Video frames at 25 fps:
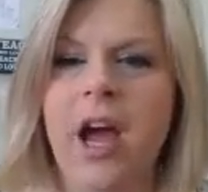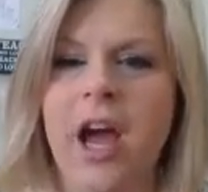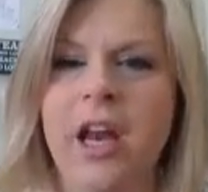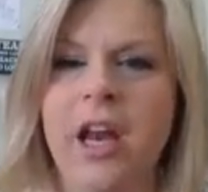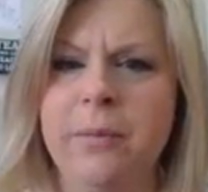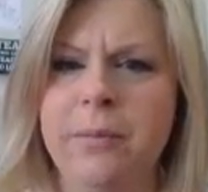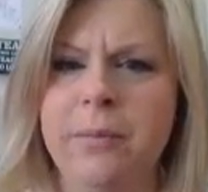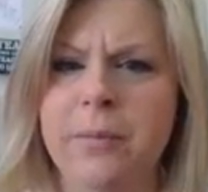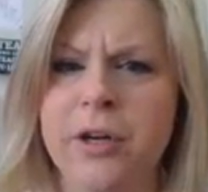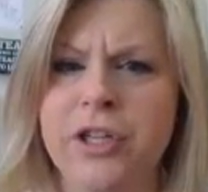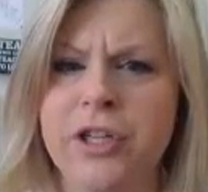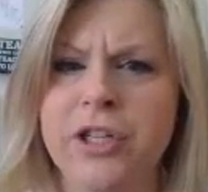
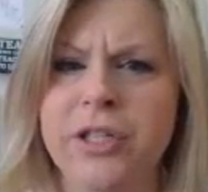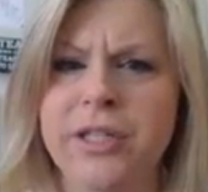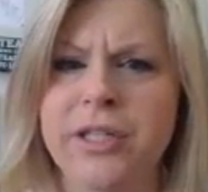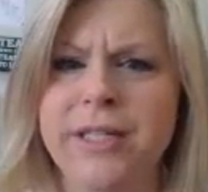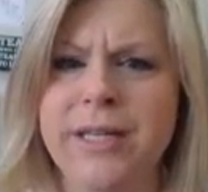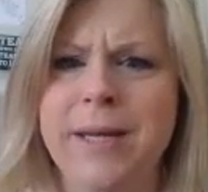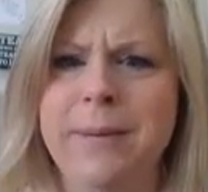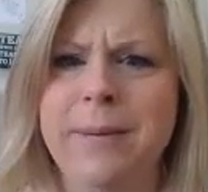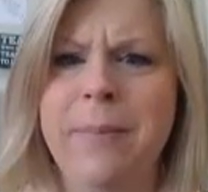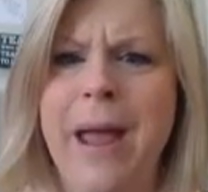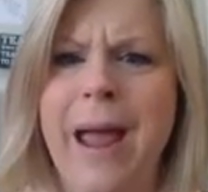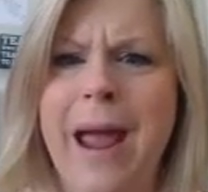"An
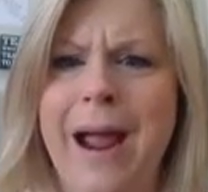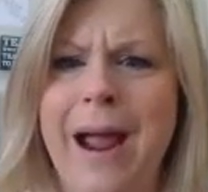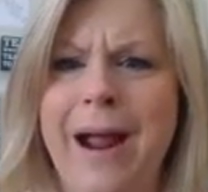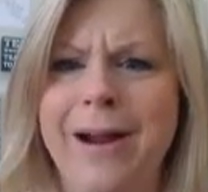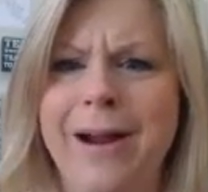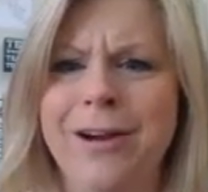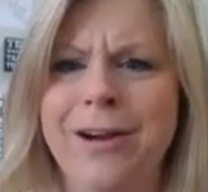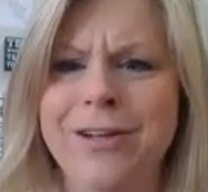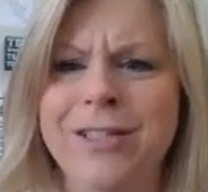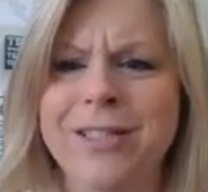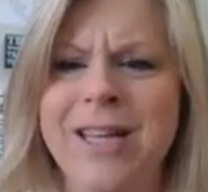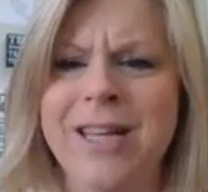emergency
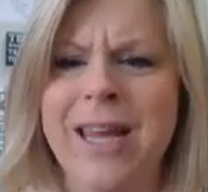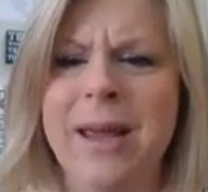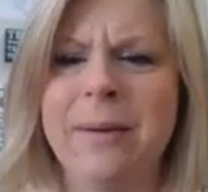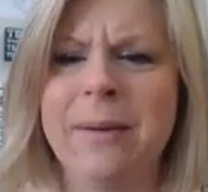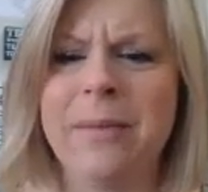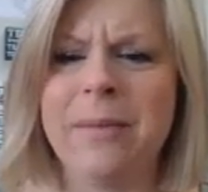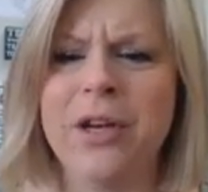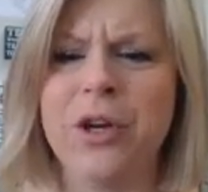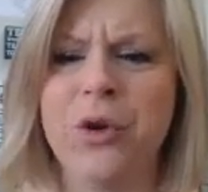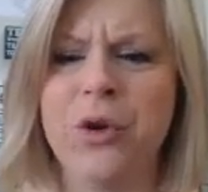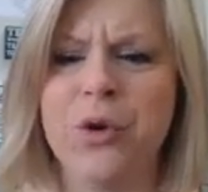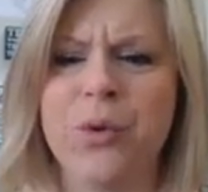Packers
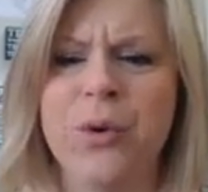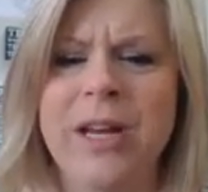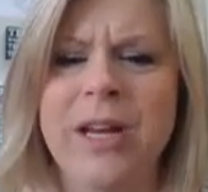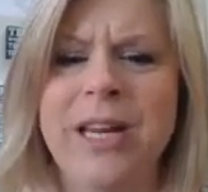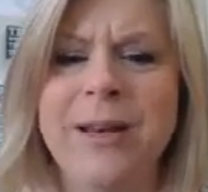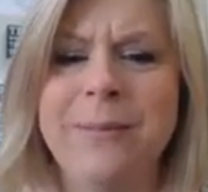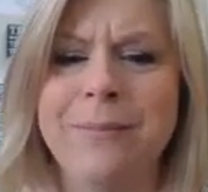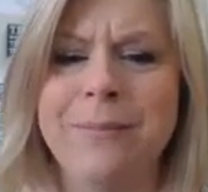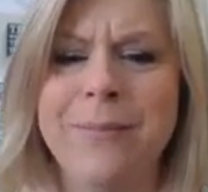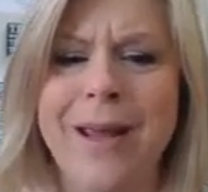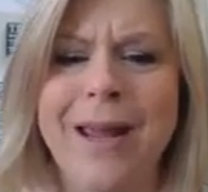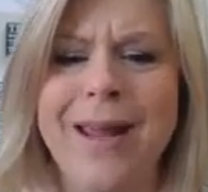game in
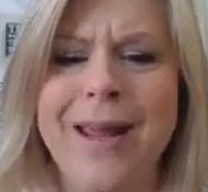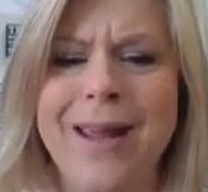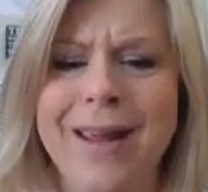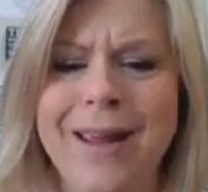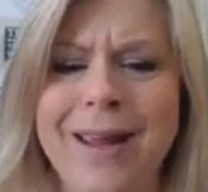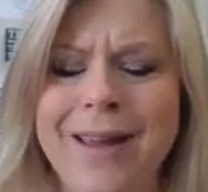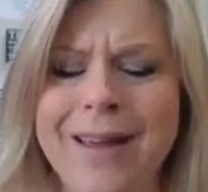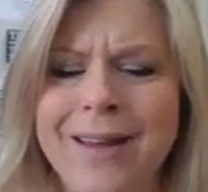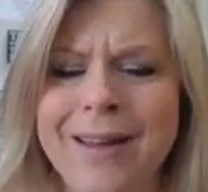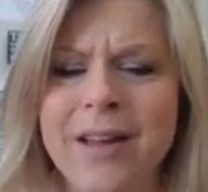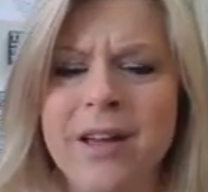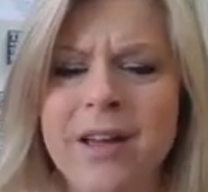Green
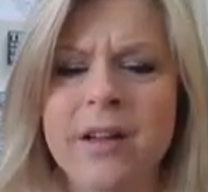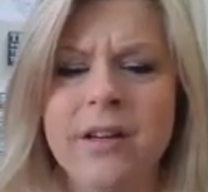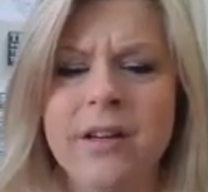Bay,"